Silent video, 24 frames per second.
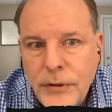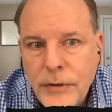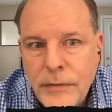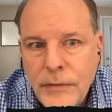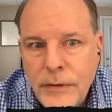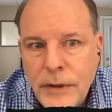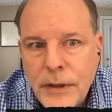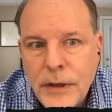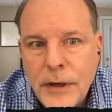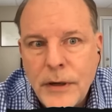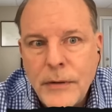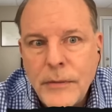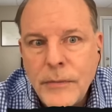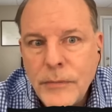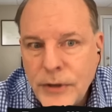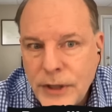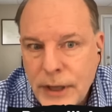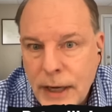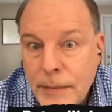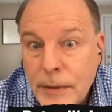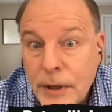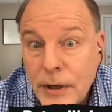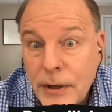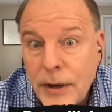you know,
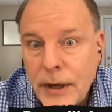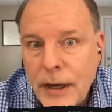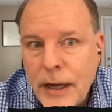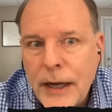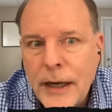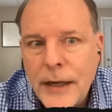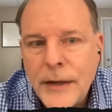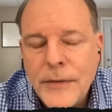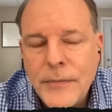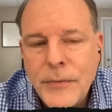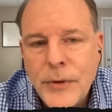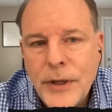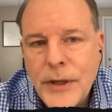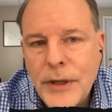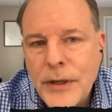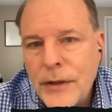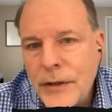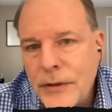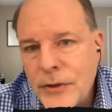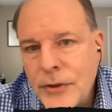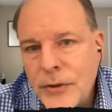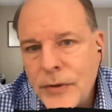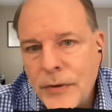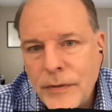Democrat within
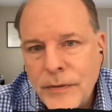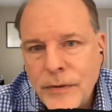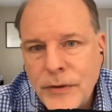the sort of